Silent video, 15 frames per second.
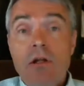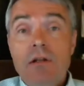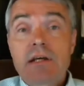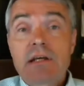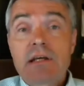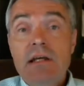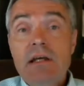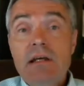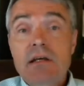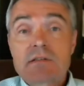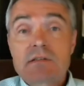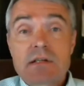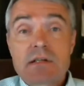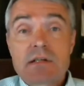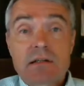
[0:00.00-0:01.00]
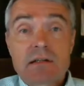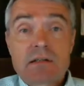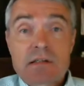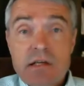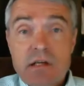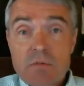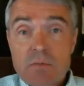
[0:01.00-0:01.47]
The key is that the
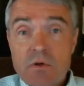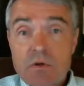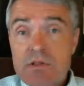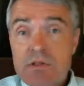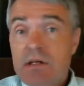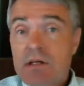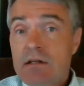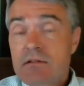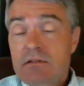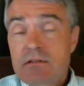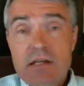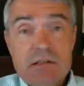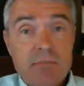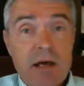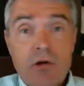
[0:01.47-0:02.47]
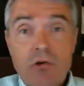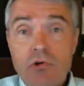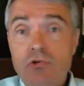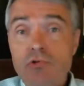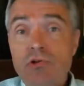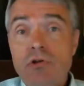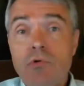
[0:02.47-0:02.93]
salesperson, it doesn't matter
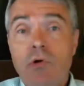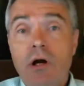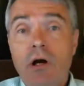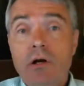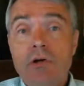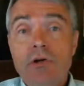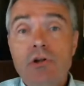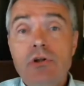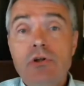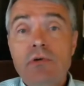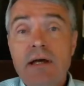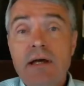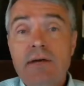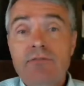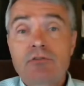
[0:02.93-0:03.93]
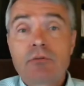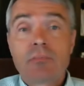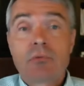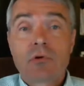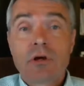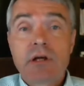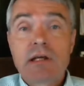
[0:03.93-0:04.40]
who you are, you have to
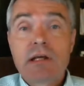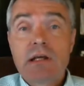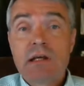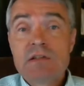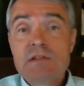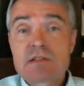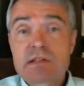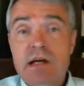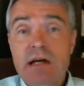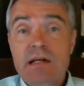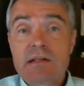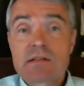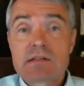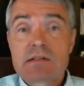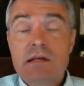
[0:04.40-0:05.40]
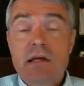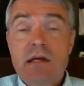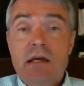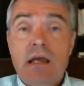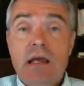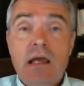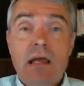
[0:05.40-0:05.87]
bring insights
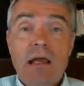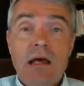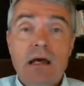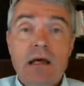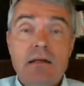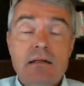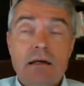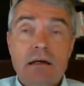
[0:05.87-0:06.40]
and